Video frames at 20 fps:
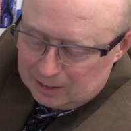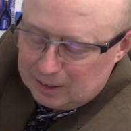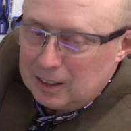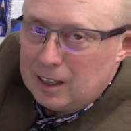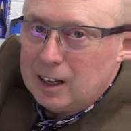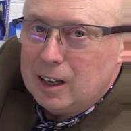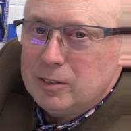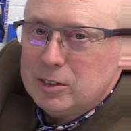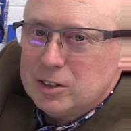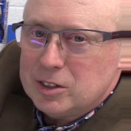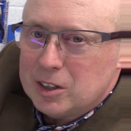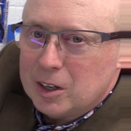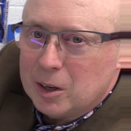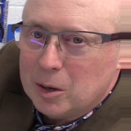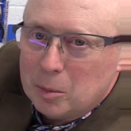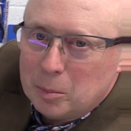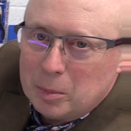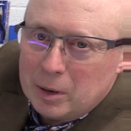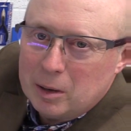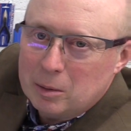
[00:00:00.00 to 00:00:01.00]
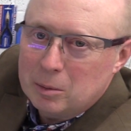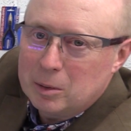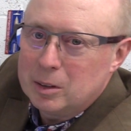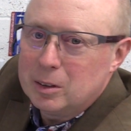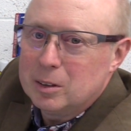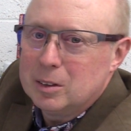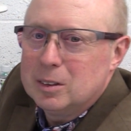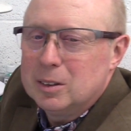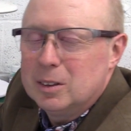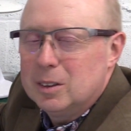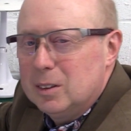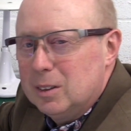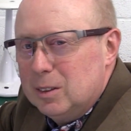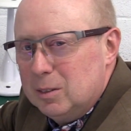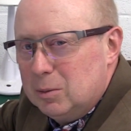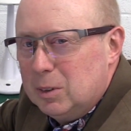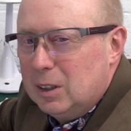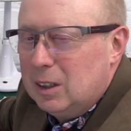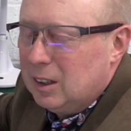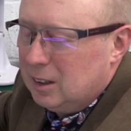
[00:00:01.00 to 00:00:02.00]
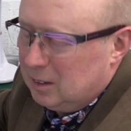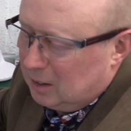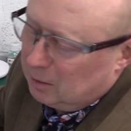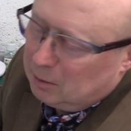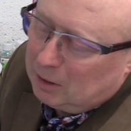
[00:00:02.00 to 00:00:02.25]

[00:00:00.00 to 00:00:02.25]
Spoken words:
a live show about, I